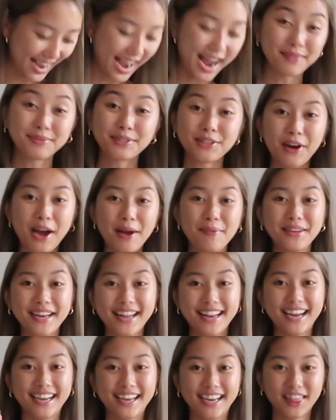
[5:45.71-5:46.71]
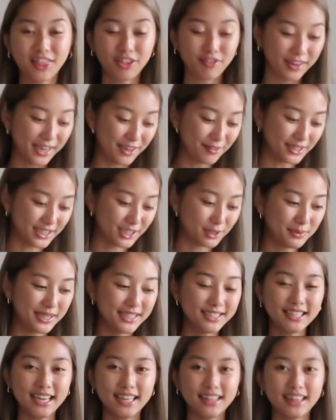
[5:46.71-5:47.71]
I'm so happy that I got three, which
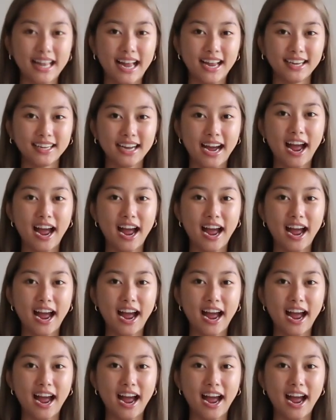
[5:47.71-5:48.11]
means that like